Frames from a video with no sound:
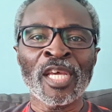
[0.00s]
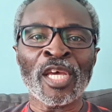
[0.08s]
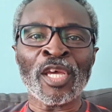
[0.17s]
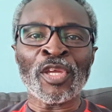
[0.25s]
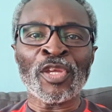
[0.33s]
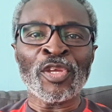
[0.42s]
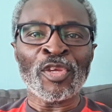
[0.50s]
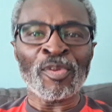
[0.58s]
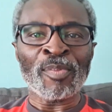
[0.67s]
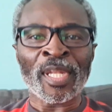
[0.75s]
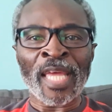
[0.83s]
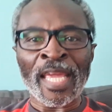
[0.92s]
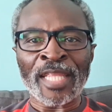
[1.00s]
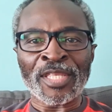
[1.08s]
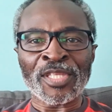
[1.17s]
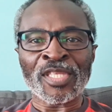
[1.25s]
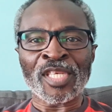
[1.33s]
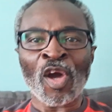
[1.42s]

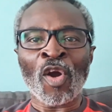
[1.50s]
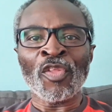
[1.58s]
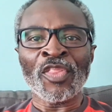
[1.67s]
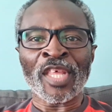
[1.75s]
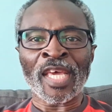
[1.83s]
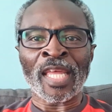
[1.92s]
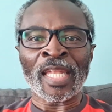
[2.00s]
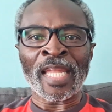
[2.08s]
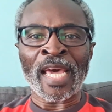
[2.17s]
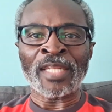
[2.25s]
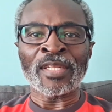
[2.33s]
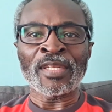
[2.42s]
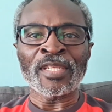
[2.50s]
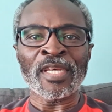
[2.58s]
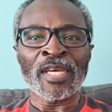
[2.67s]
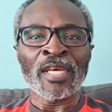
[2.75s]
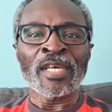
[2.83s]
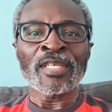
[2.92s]
accumulates on their land
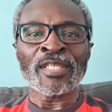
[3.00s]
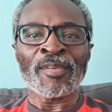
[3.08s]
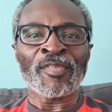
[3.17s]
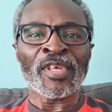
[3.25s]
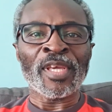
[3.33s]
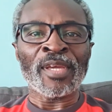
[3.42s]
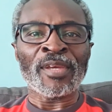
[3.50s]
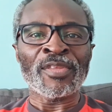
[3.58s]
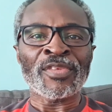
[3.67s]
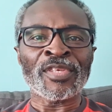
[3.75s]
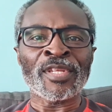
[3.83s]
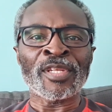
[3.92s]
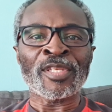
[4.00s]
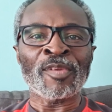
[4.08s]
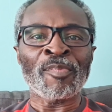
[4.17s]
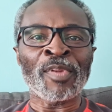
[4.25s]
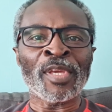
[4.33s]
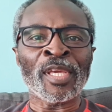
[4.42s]
something considered
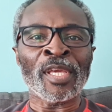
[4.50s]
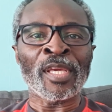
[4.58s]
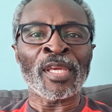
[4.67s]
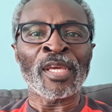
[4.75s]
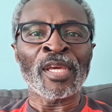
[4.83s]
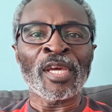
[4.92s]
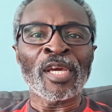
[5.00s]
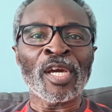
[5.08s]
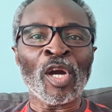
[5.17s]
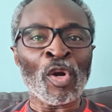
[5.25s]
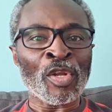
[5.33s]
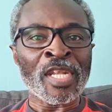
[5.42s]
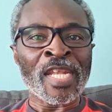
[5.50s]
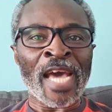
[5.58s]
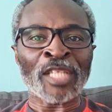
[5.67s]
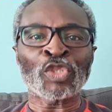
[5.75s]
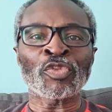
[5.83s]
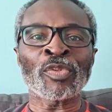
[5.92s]
to be
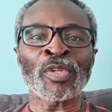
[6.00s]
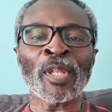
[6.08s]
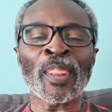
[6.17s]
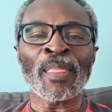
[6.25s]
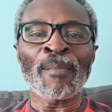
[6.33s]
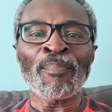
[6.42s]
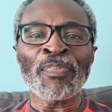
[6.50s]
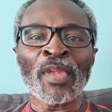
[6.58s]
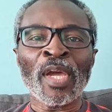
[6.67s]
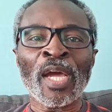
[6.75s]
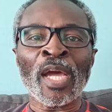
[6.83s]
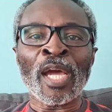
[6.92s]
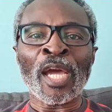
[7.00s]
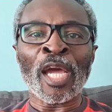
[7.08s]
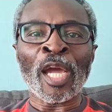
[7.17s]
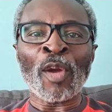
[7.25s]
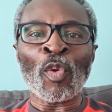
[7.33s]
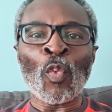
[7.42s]
unnatural,
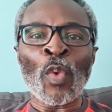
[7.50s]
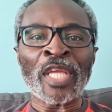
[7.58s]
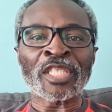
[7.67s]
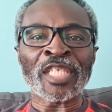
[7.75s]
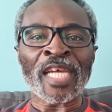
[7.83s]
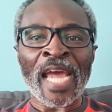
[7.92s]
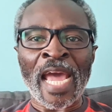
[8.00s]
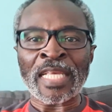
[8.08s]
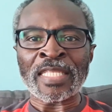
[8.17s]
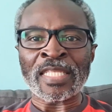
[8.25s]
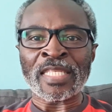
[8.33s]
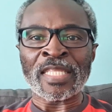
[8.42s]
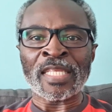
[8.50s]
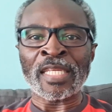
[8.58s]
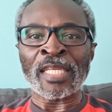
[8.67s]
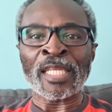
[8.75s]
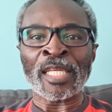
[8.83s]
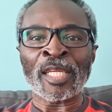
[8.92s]
which has
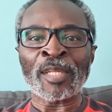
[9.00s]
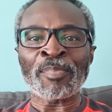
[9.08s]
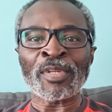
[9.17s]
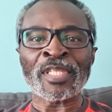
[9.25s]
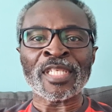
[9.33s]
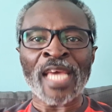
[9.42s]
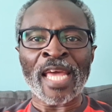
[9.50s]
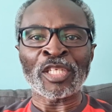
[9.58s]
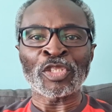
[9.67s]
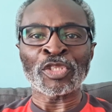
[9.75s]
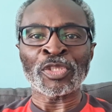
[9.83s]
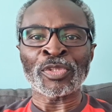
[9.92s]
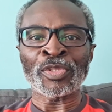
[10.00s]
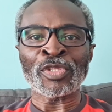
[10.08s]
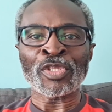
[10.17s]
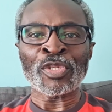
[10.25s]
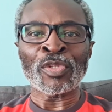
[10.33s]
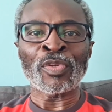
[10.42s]
the potential
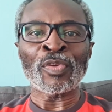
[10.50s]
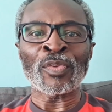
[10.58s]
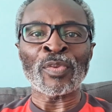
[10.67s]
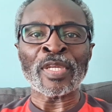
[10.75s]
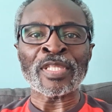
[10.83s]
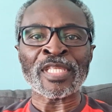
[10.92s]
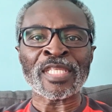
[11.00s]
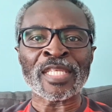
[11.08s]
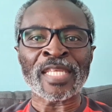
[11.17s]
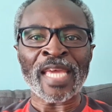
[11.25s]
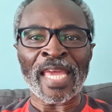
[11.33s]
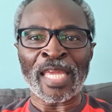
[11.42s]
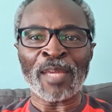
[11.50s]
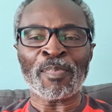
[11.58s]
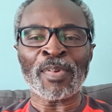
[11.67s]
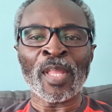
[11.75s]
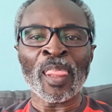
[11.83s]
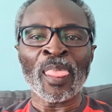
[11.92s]
to escape.